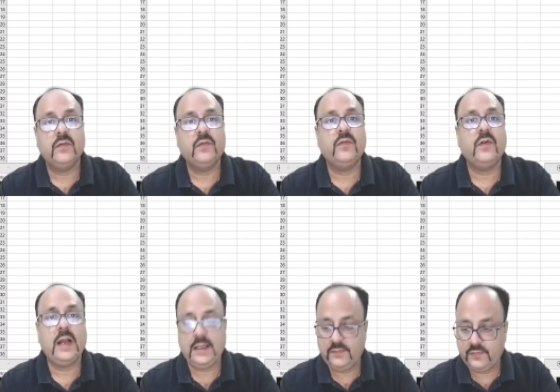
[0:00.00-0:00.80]

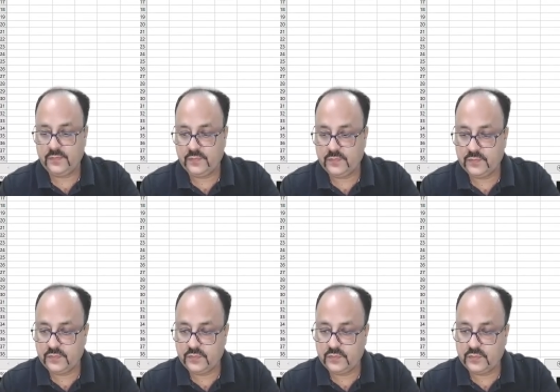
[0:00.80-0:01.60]
5
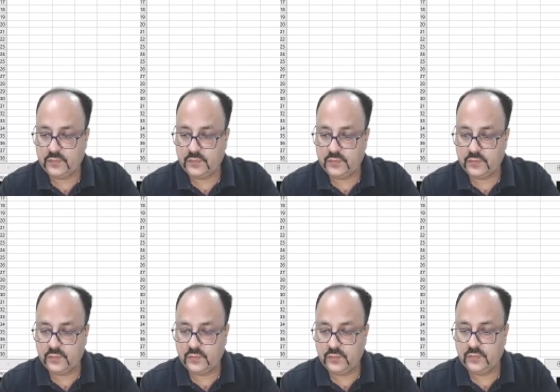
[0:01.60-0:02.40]

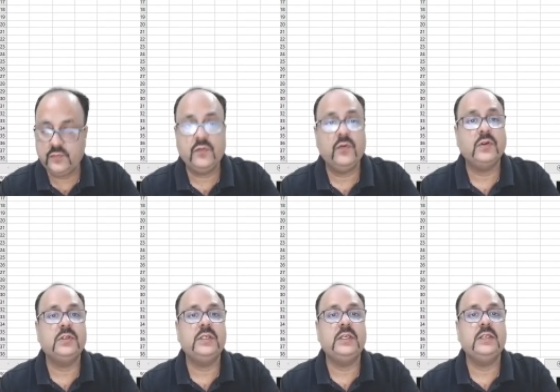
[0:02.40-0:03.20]
to
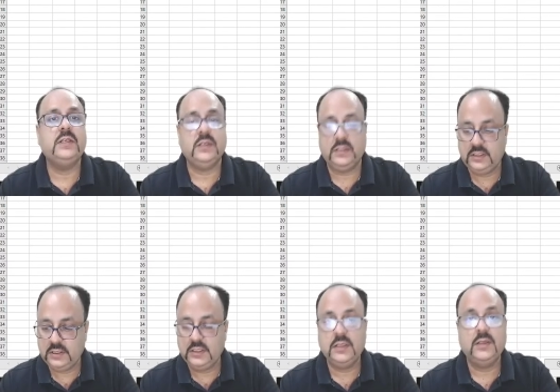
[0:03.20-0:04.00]
14.
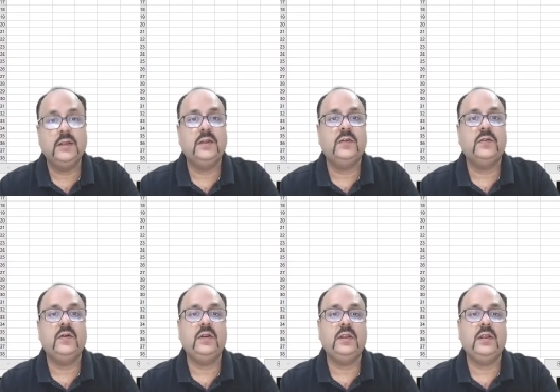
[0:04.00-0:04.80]

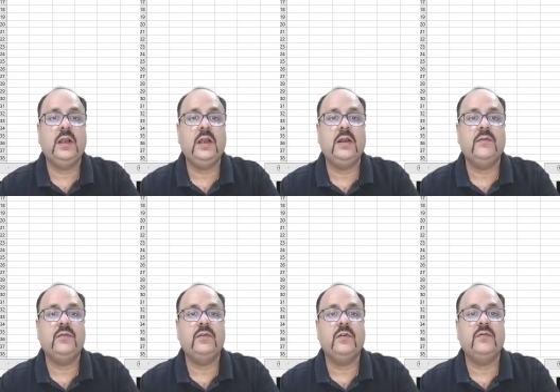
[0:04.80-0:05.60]
Sorry, I have to
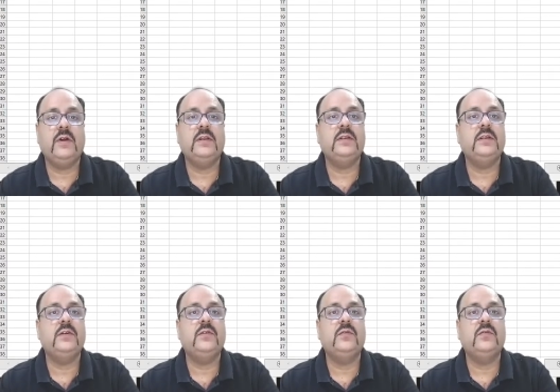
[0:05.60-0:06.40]
convert it
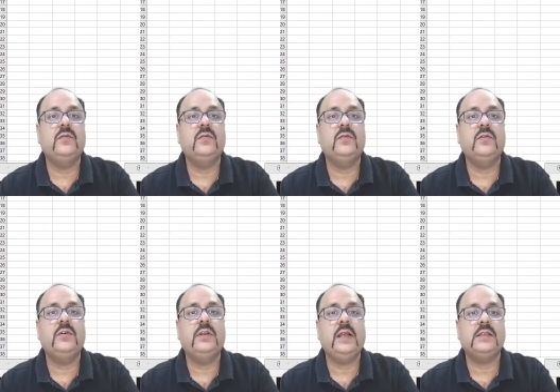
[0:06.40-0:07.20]
into
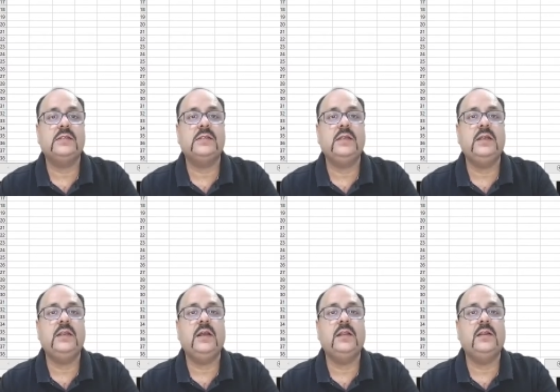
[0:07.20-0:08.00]
text here,
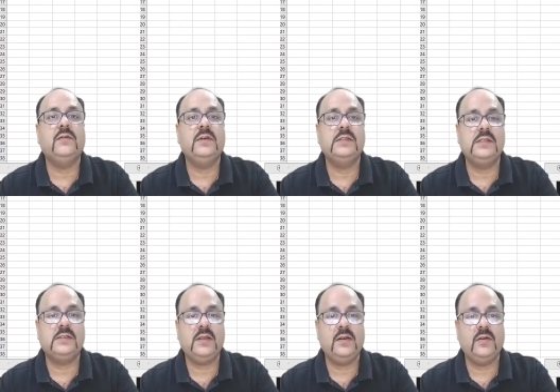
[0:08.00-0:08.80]
otherwise this
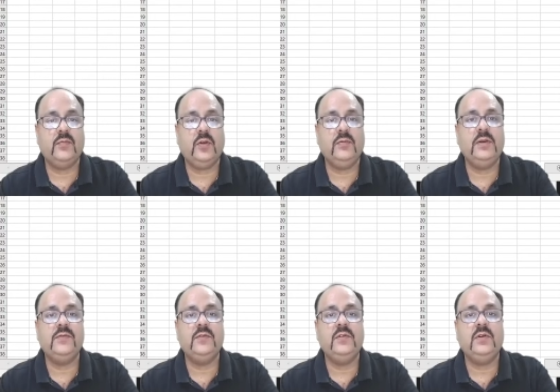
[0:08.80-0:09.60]
kind of problems
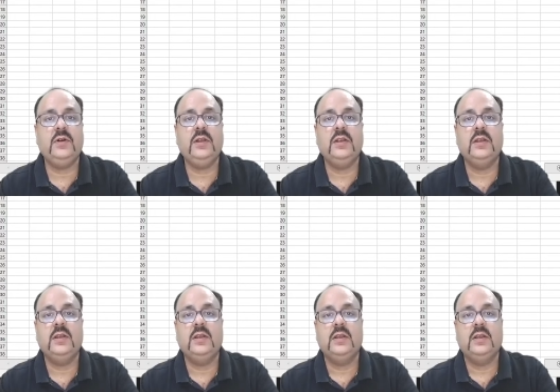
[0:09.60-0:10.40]
will occur.
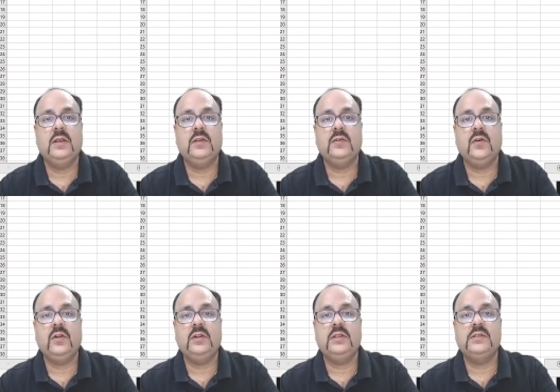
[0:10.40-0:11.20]
So all
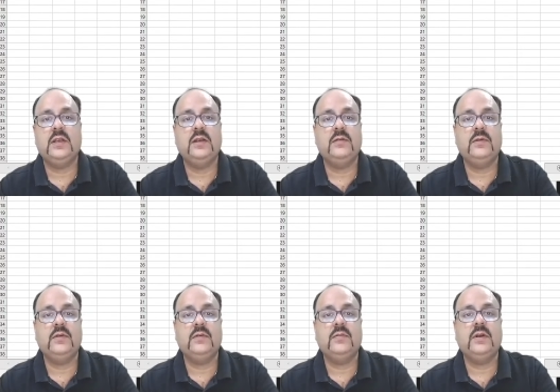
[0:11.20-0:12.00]
these I will be
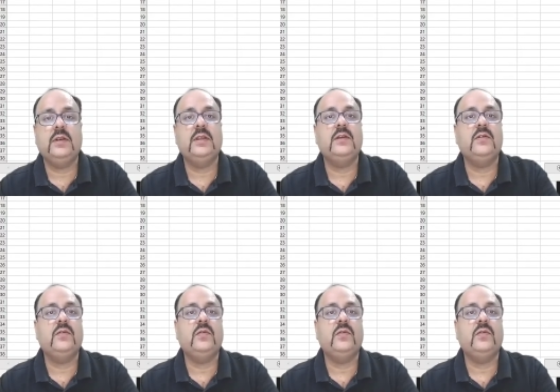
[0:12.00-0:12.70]
converting into